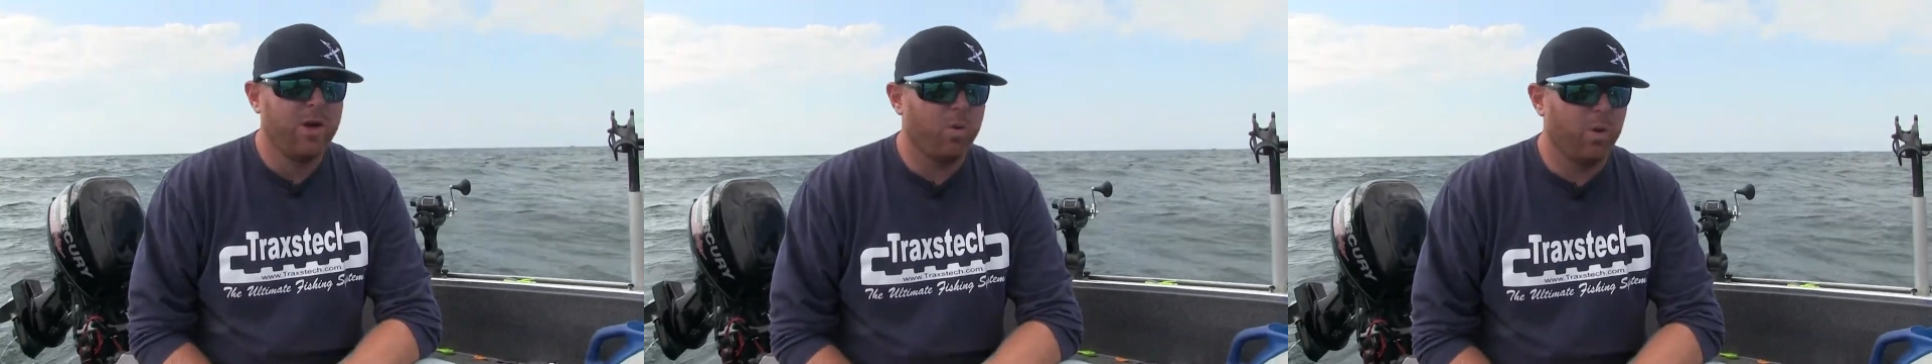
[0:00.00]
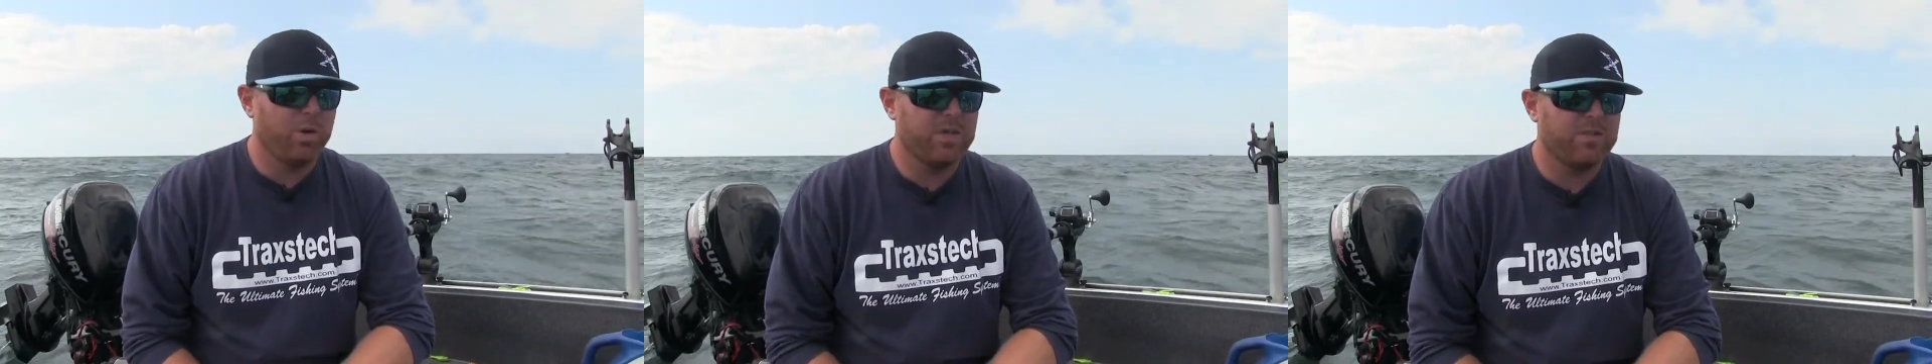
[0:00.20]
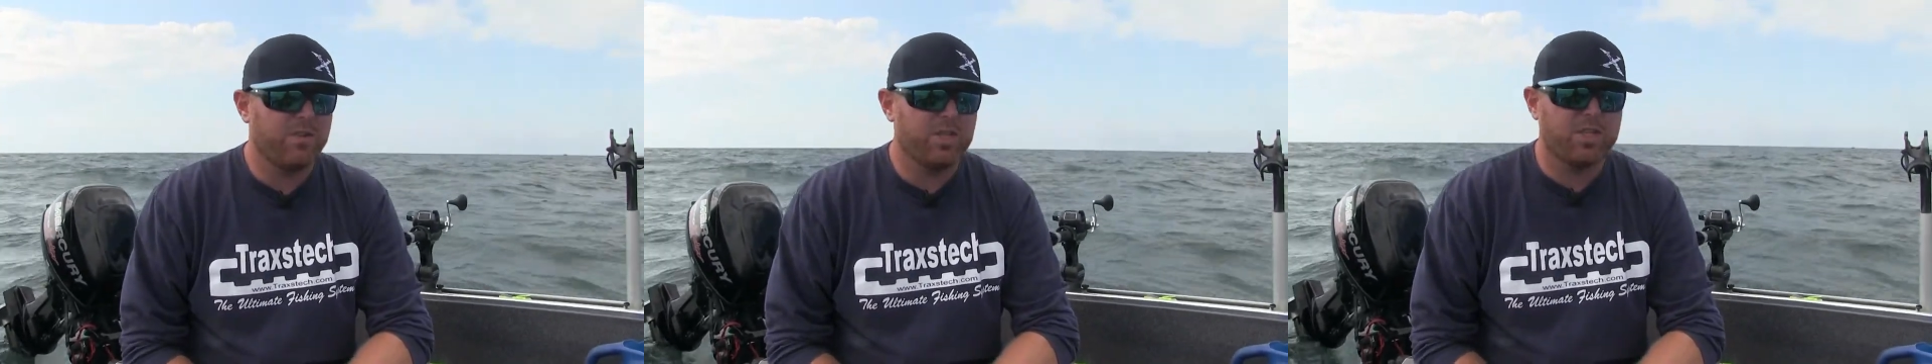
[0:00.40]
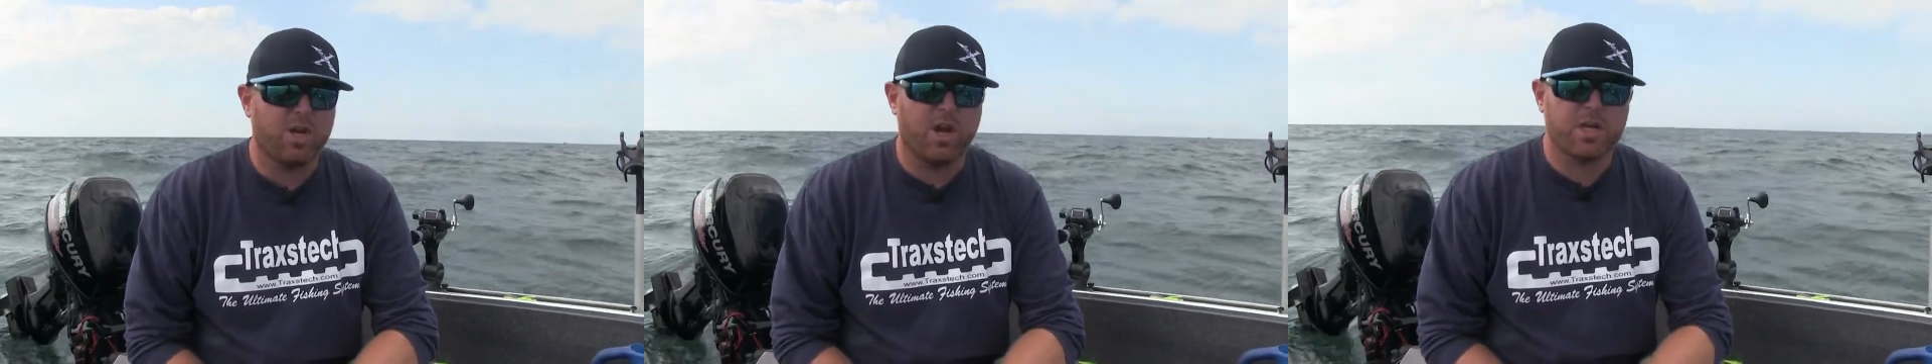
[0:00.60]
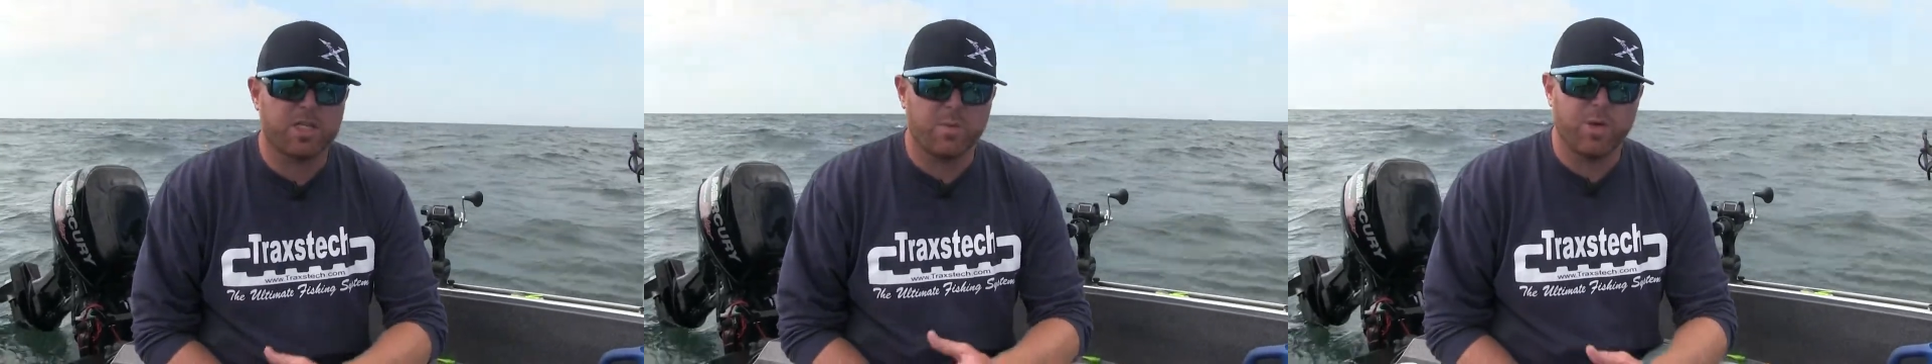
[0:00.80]
where these fish
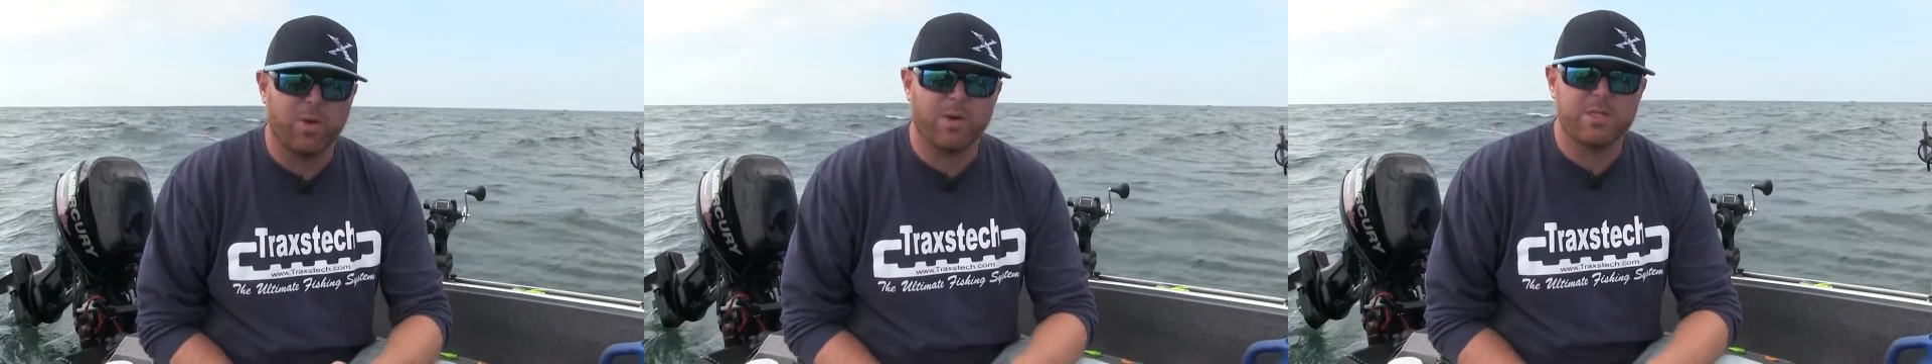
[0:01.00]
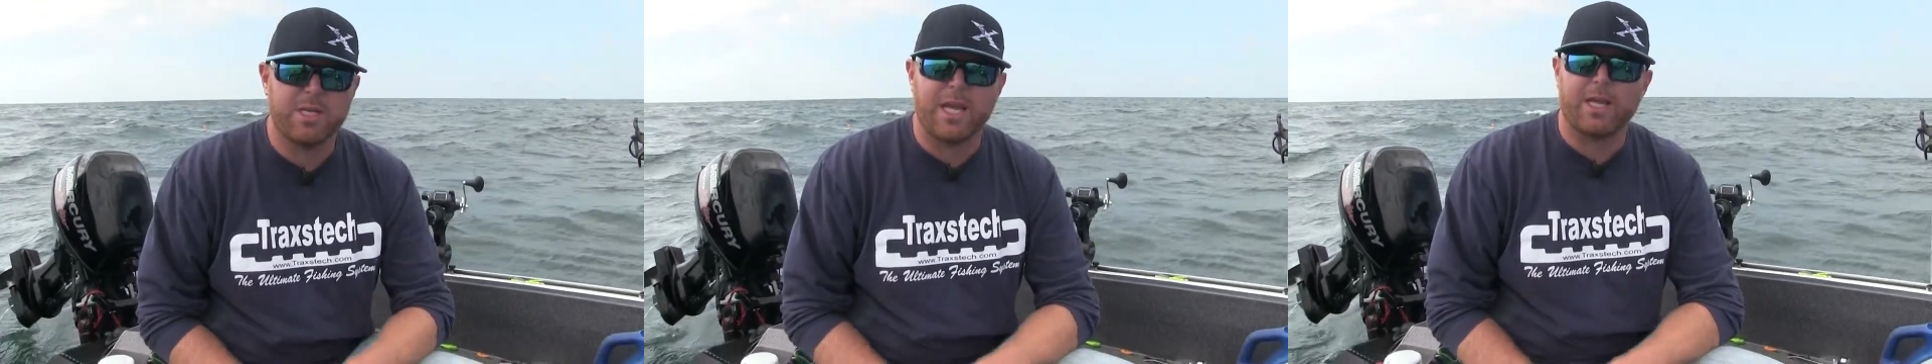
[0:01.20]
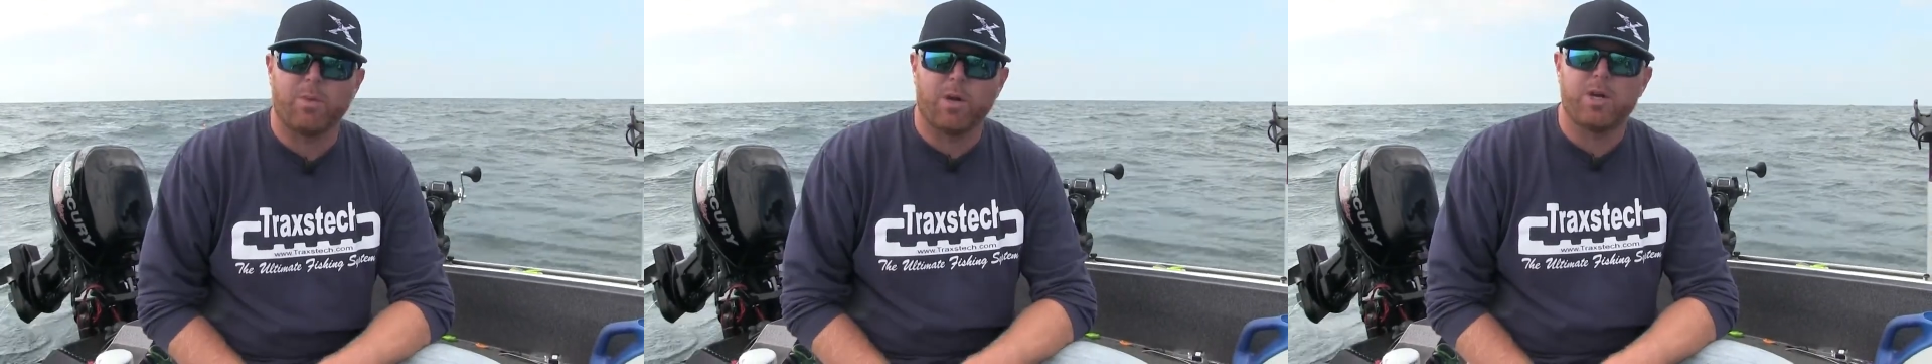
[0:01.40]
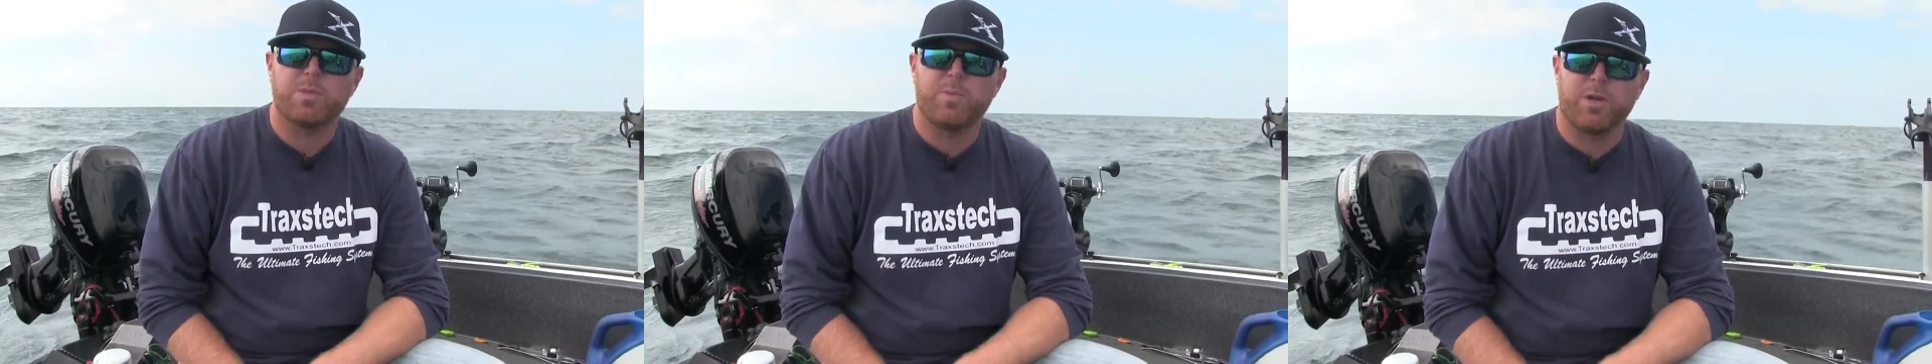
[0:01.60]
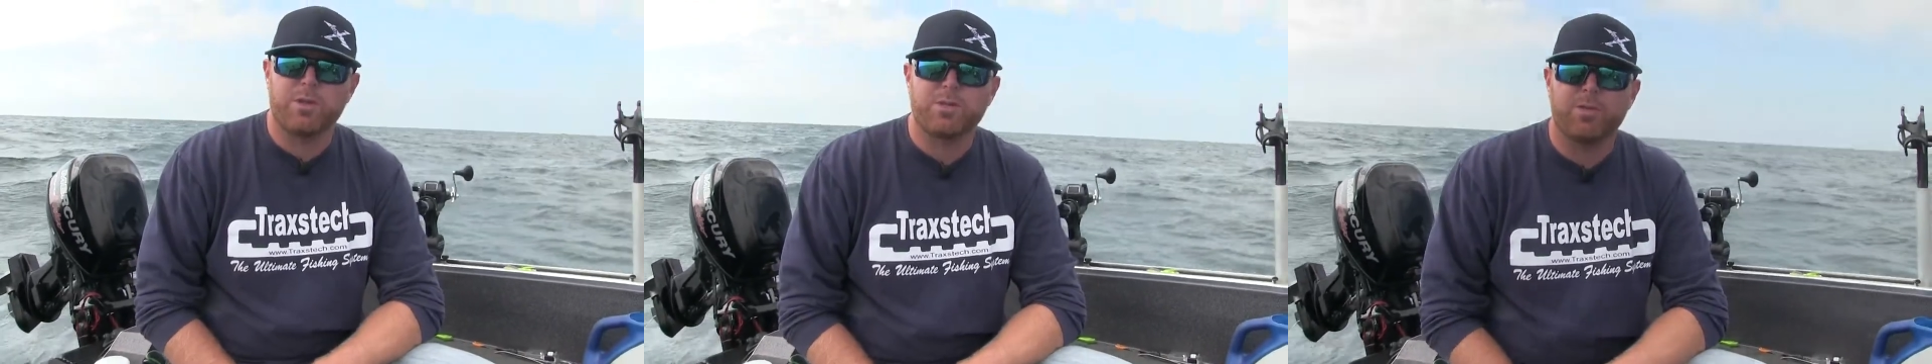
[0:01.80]
are, so we know exactly what our
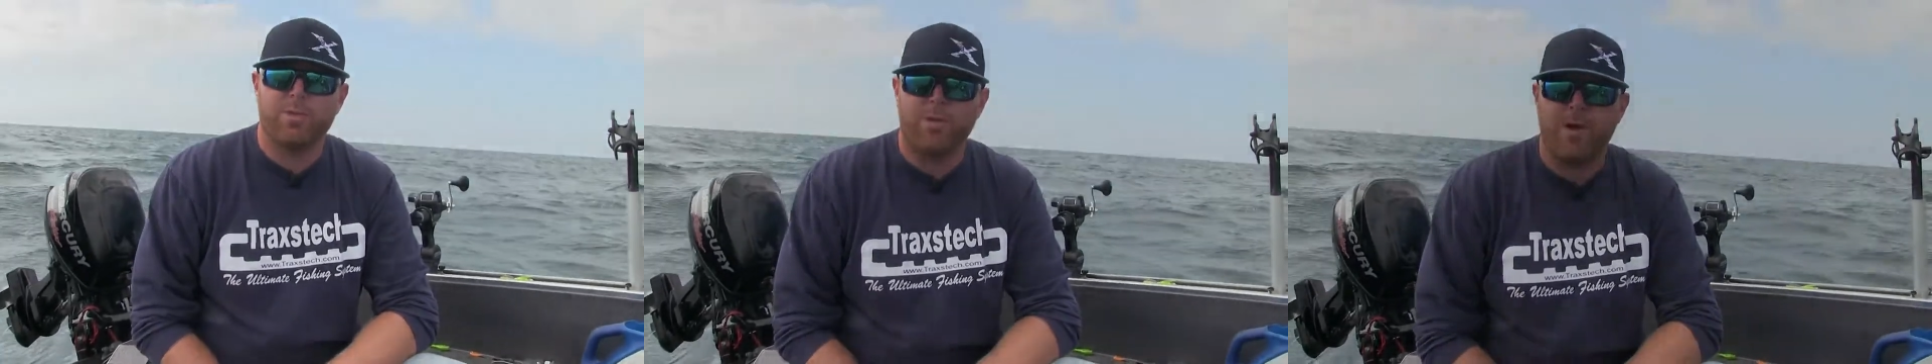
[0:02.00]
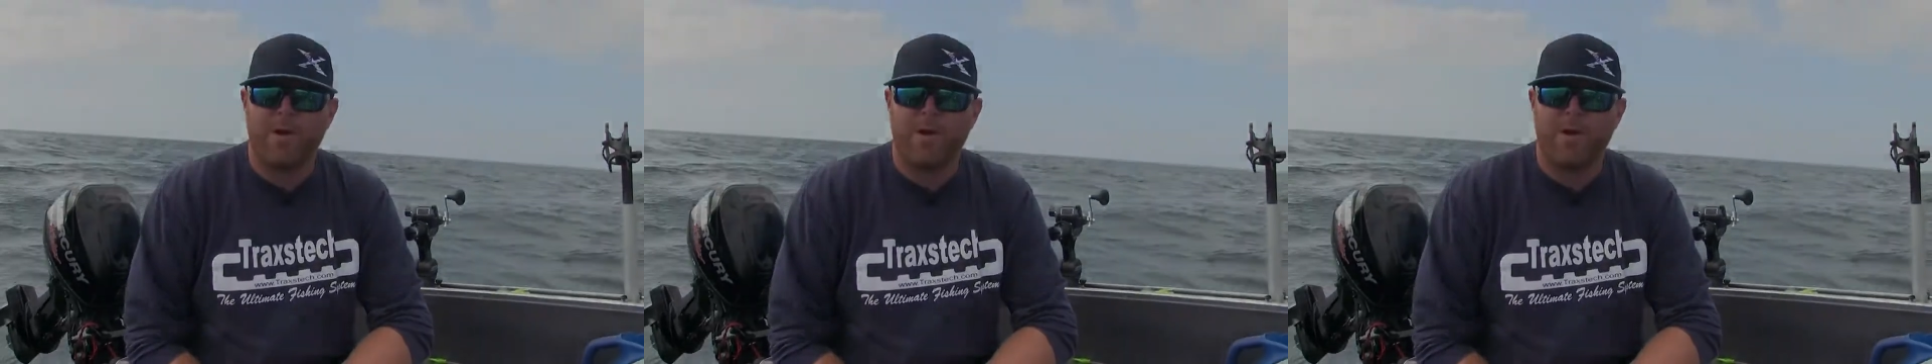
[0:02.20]
spinners are doing